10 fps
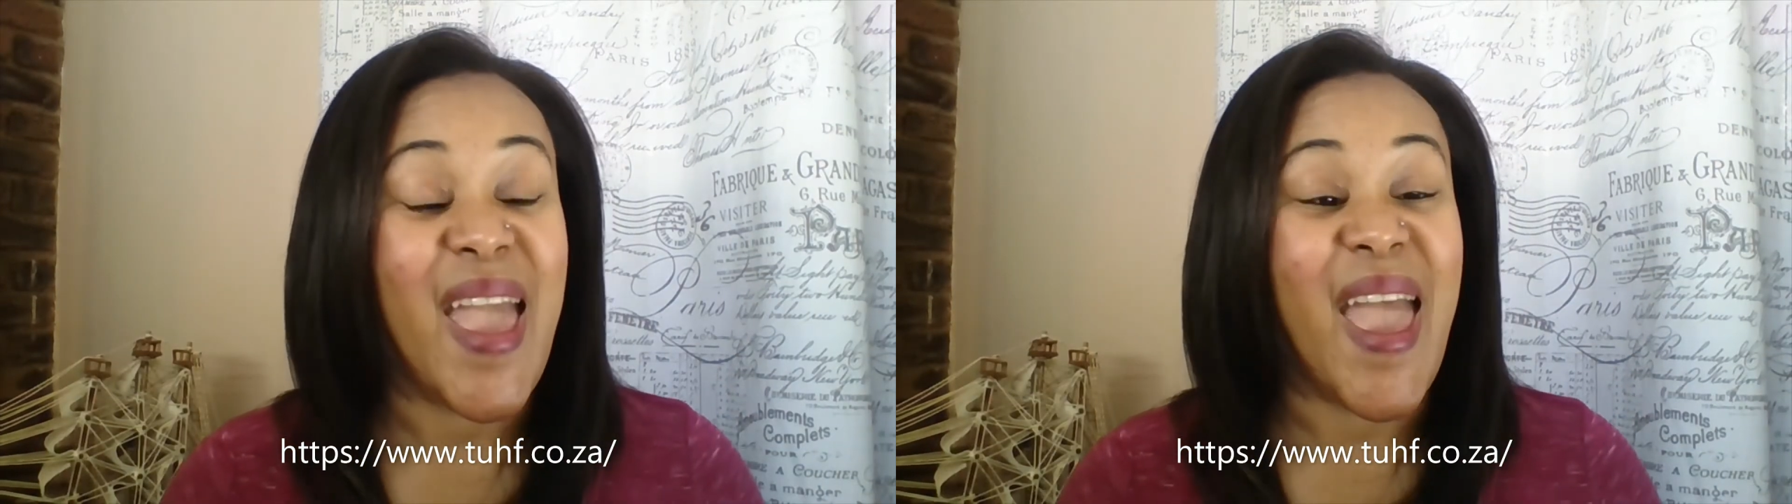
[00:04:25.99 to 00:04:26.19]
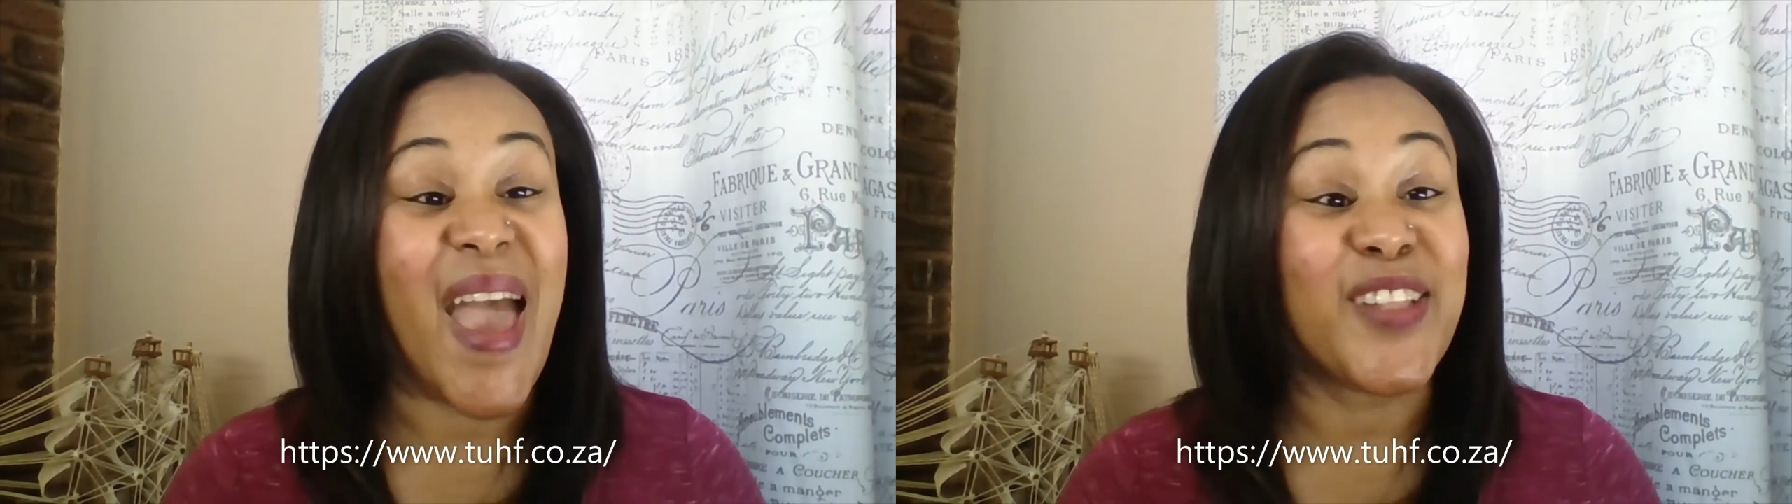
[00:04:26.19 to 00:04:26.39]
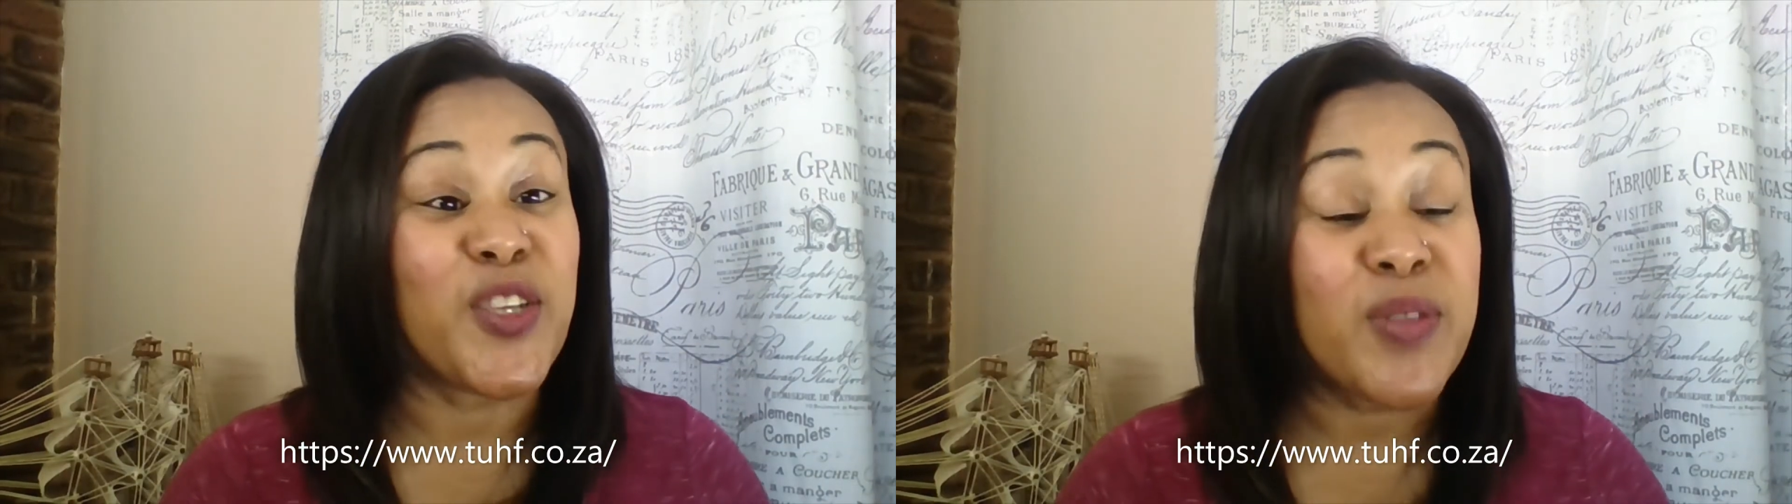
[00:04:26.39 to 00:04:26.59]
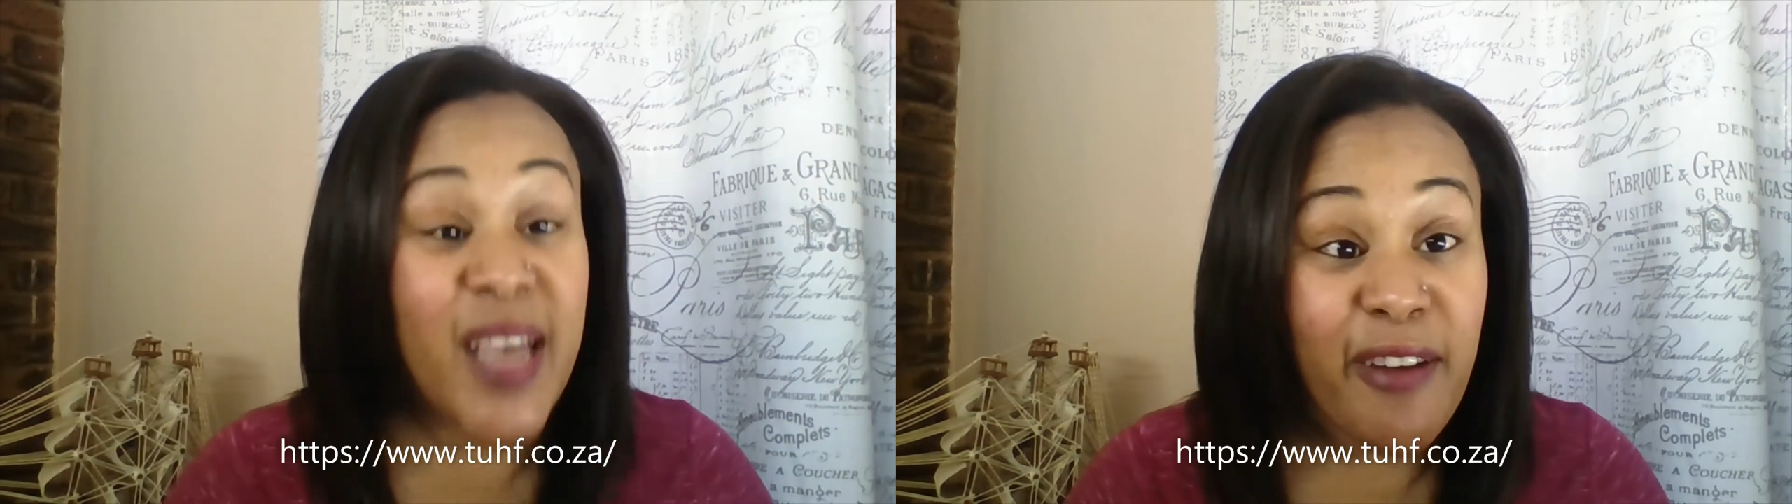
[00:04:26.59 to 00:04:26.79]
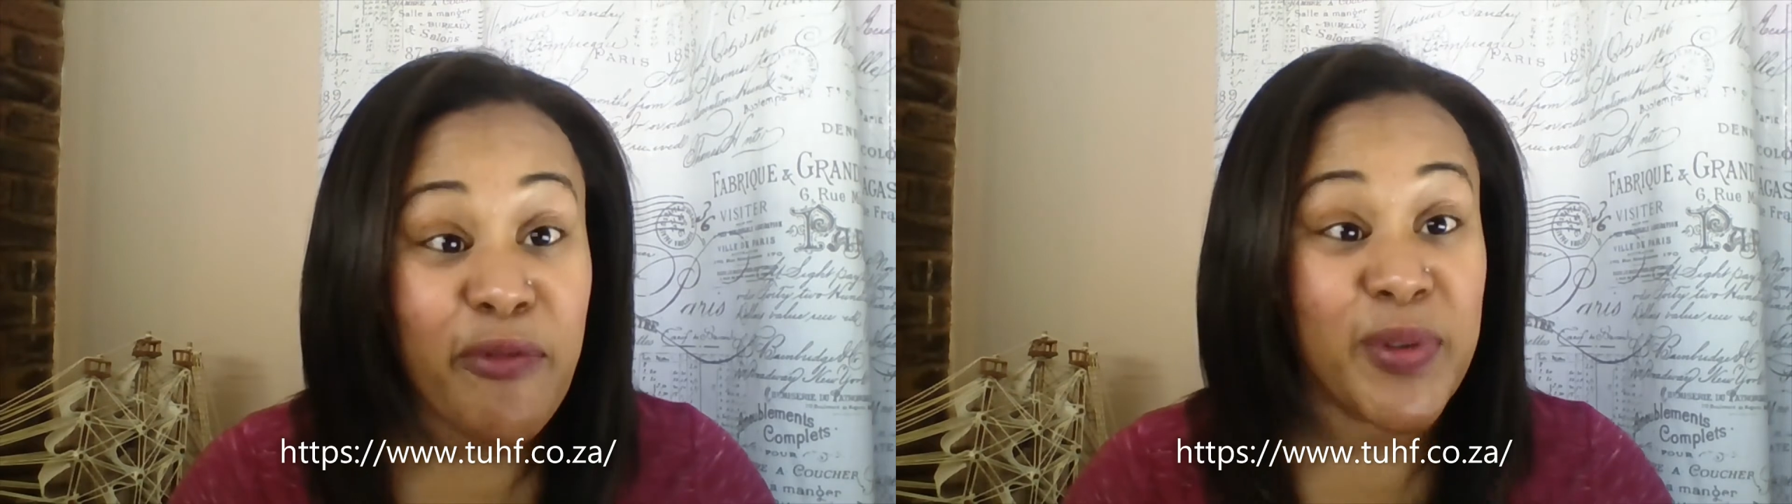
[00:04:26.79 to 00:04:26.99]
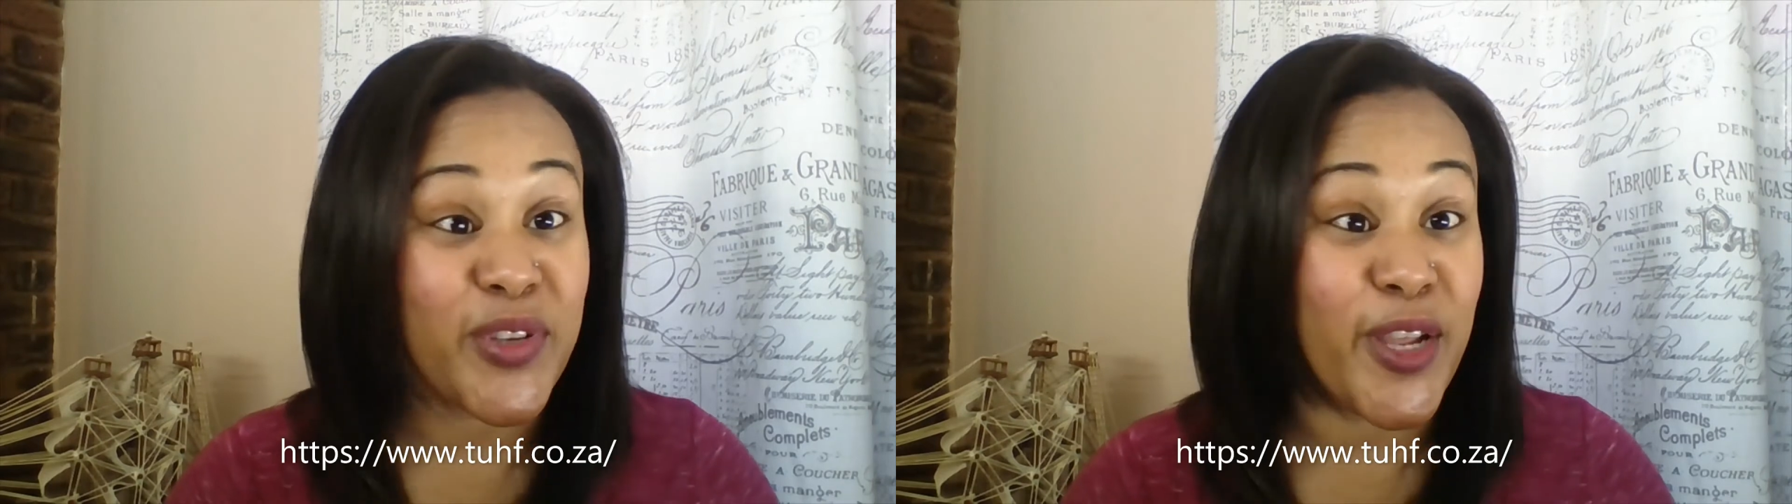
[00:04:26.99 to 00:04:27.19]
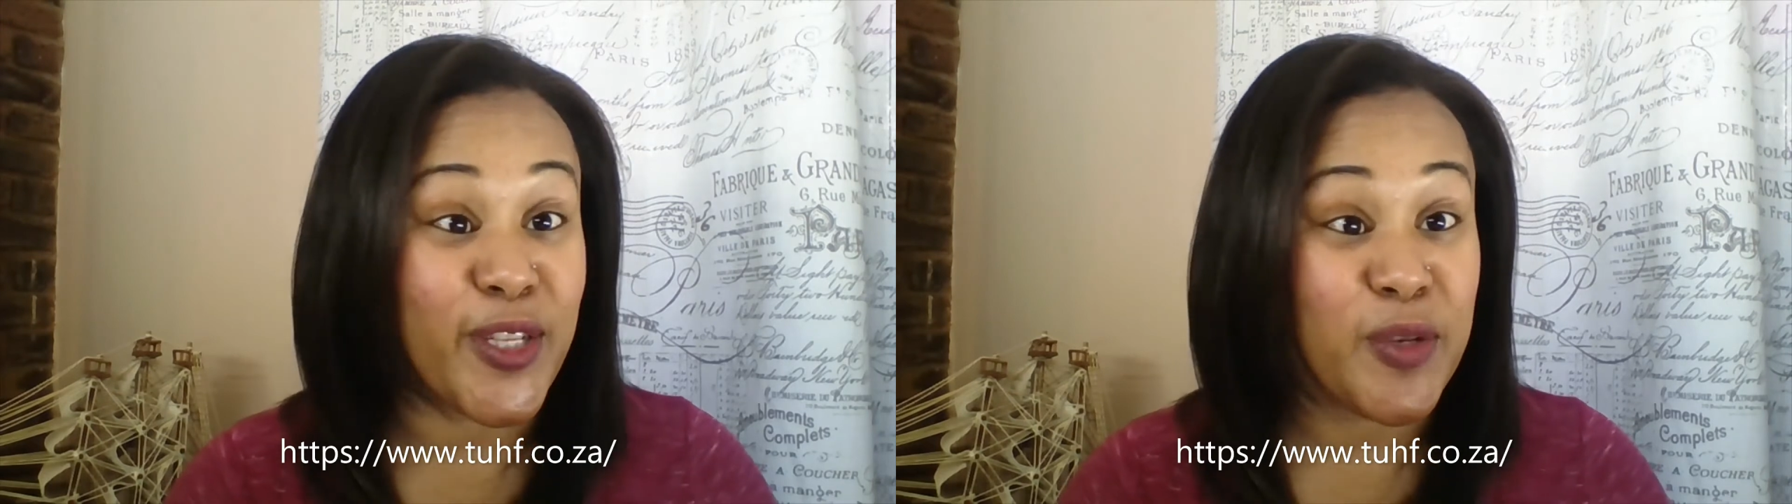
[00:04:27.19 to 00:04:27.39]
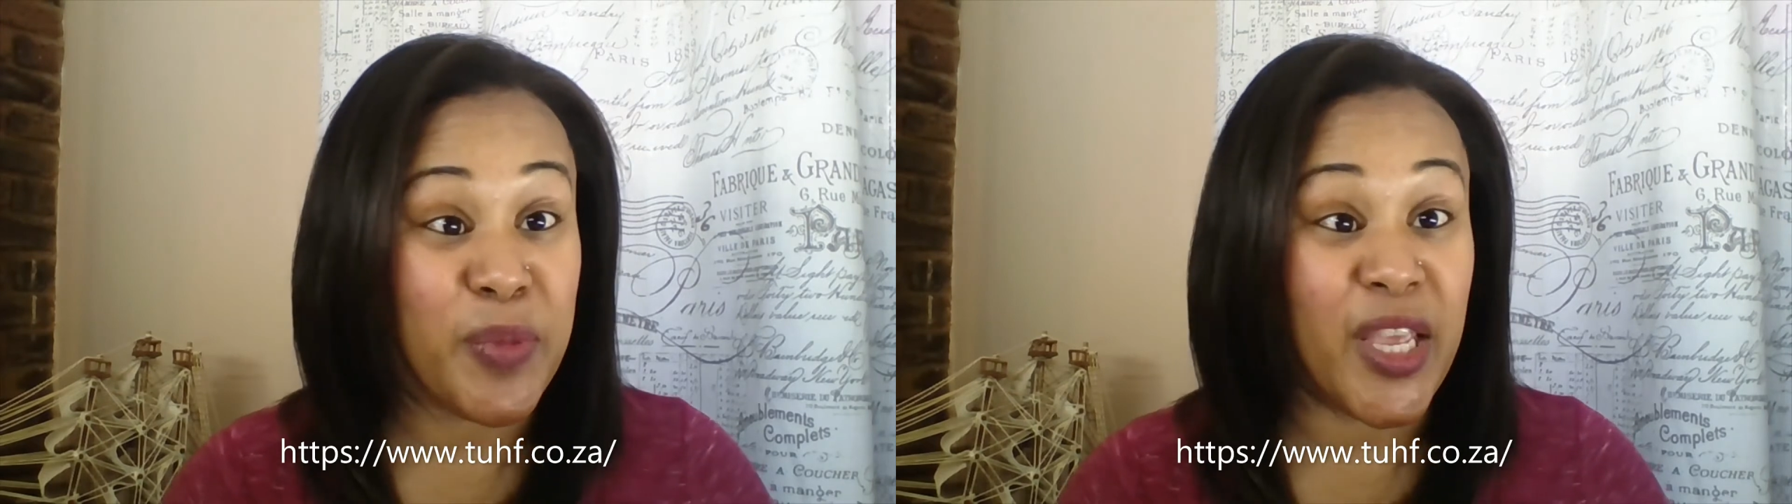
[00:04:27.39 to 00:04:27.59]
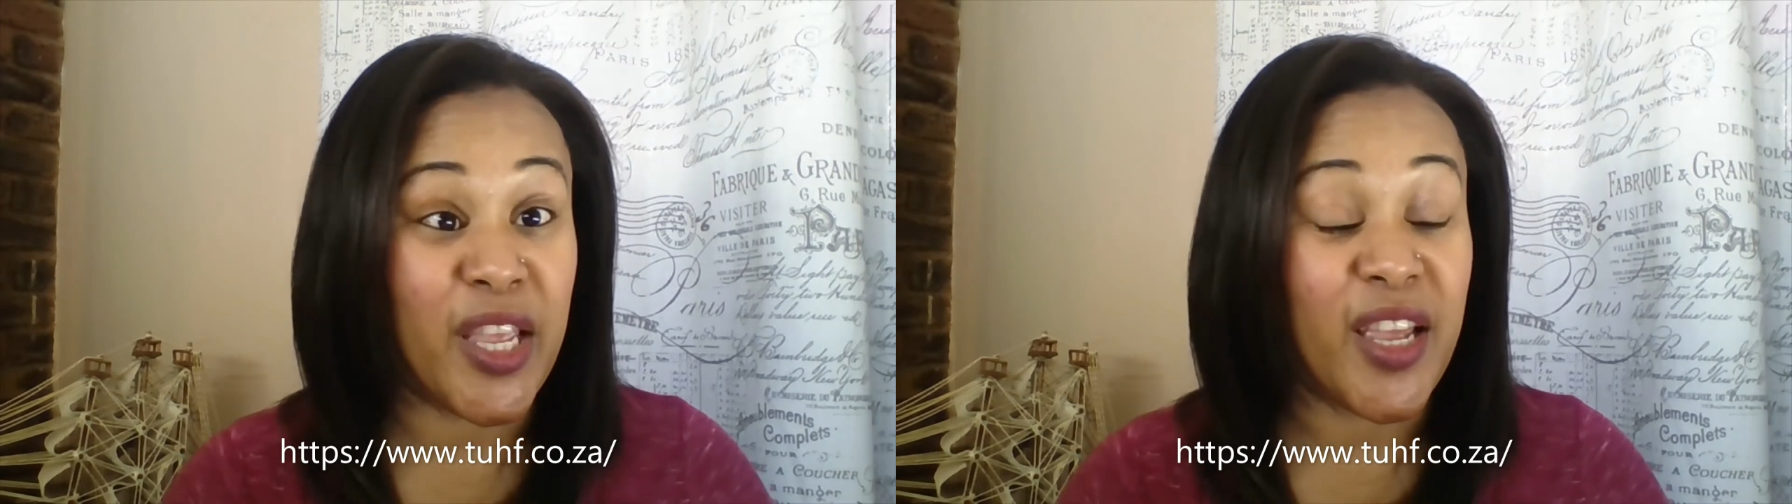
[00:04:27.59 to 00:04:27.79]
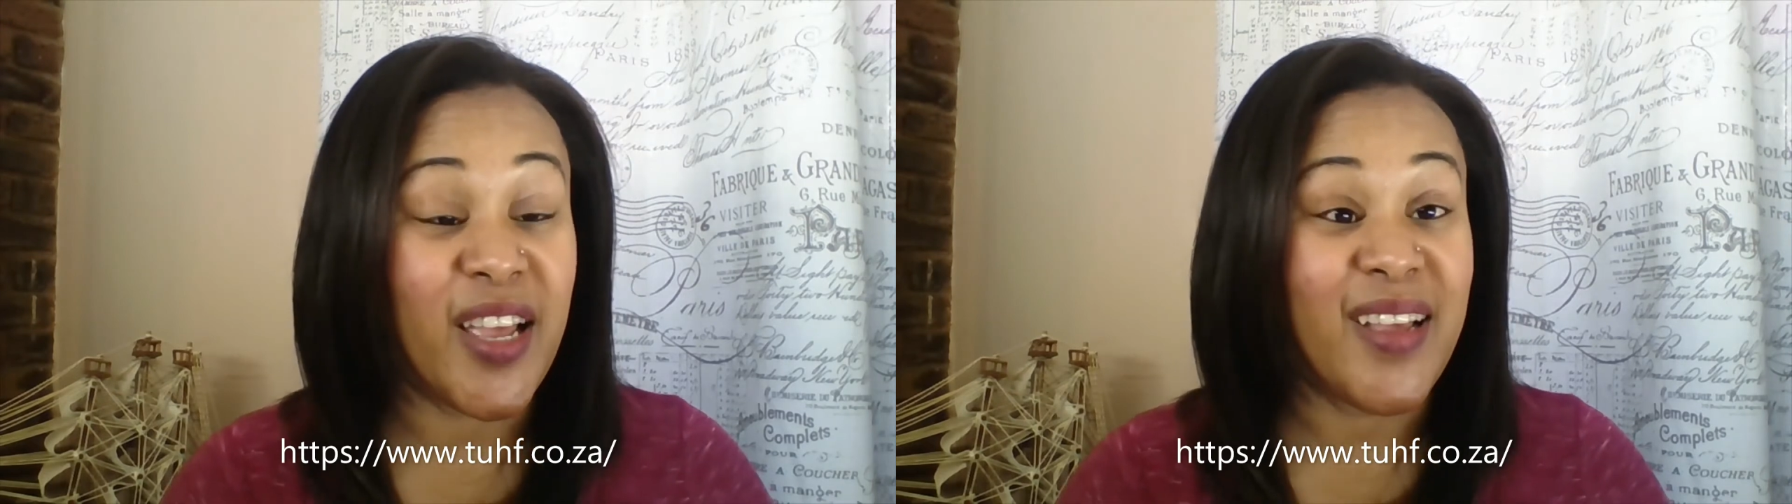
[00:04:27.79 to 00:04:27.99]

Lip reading: And so Tough was going to be